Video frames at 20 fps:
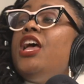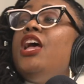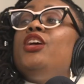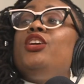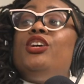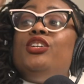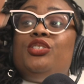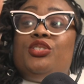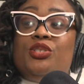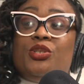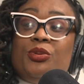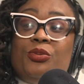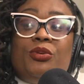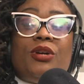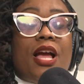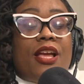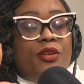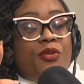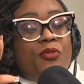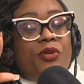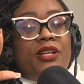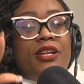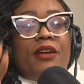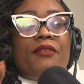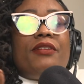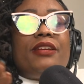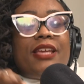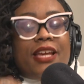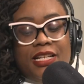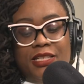Because you would
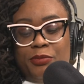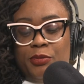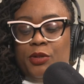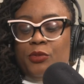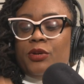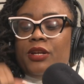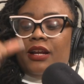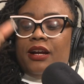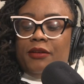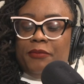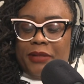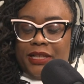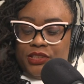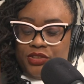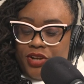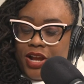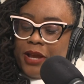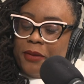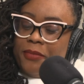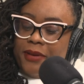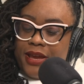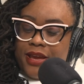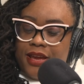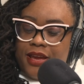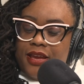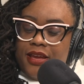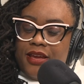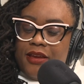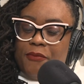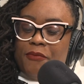never catch me without my
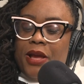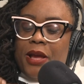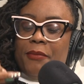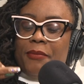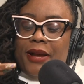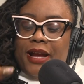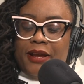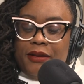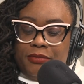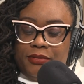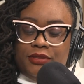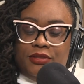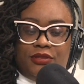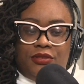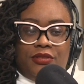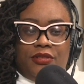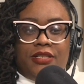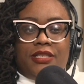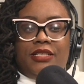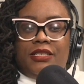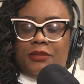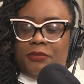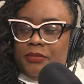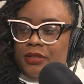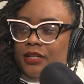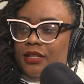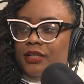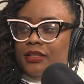tripod, my Bible stories book,